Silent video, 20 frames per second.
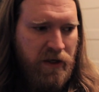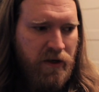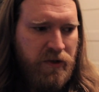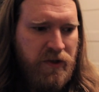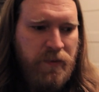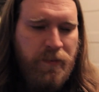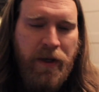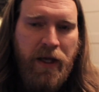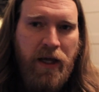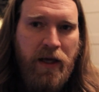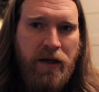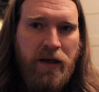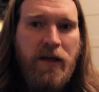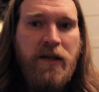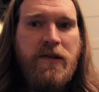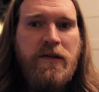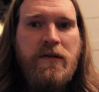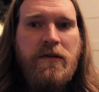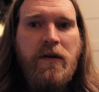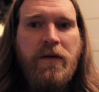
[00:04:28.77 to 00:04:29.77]
Spain
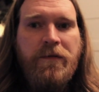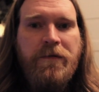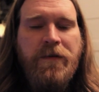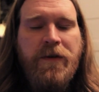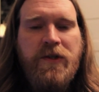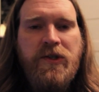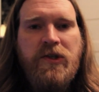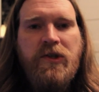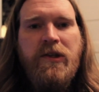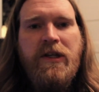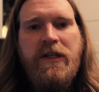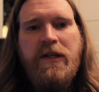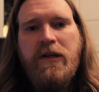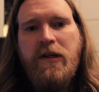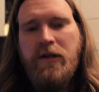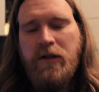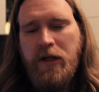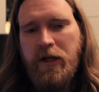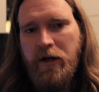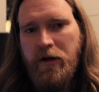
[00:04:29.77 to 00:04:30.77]
has officially
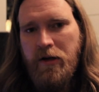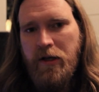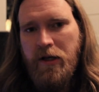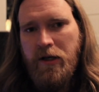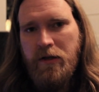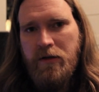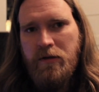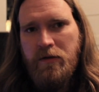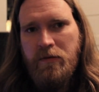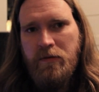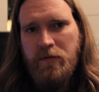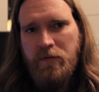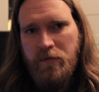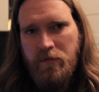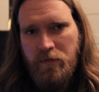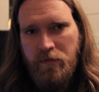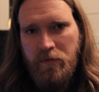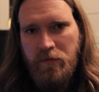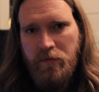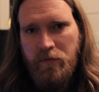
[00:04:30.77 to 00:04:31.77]
declared it
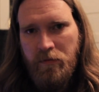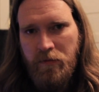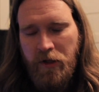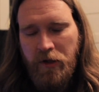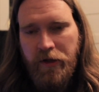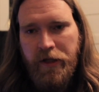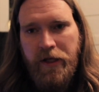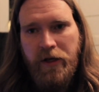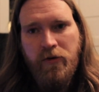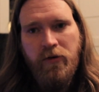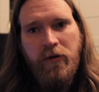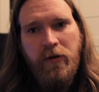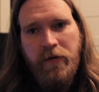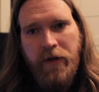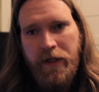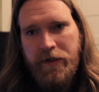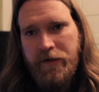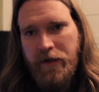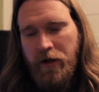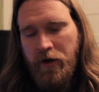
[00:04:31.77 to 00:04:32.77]
illegal,
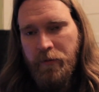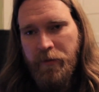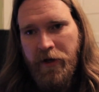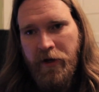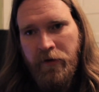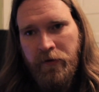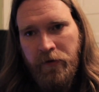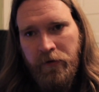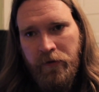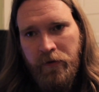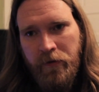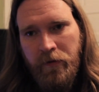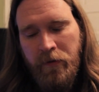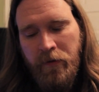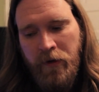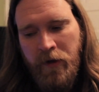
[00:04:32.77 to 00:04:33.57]
that's out of bounds.